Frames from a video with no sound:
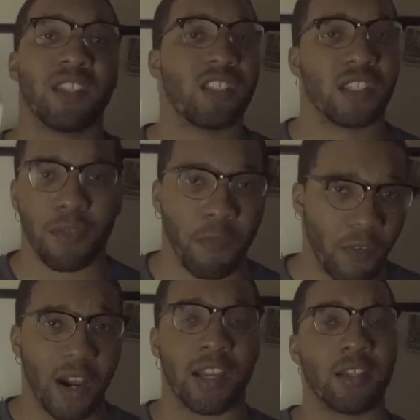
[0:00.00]
just
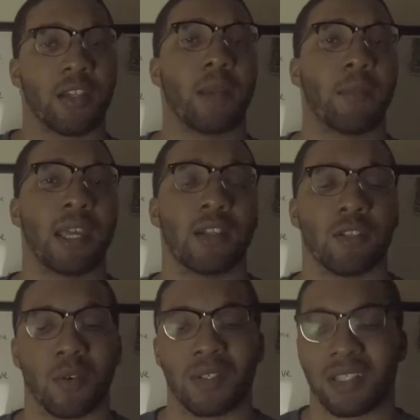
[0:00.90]
fun. You know what I mean?
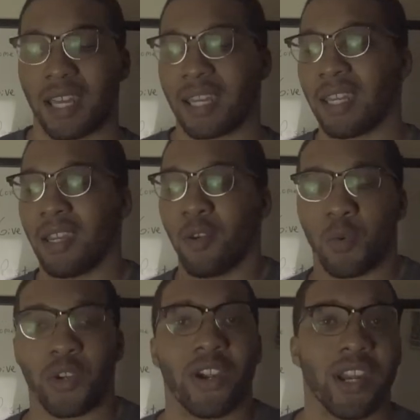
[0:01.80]
So it's like
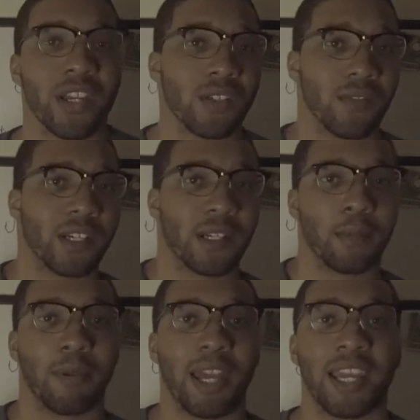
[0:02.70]
when you're introverted
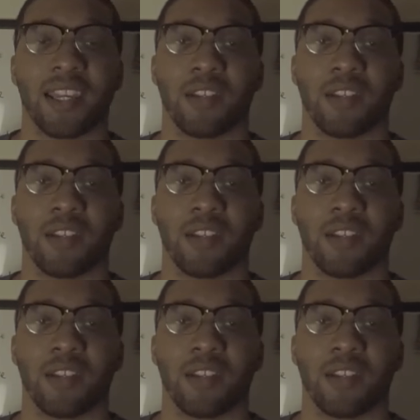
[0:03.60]
and black,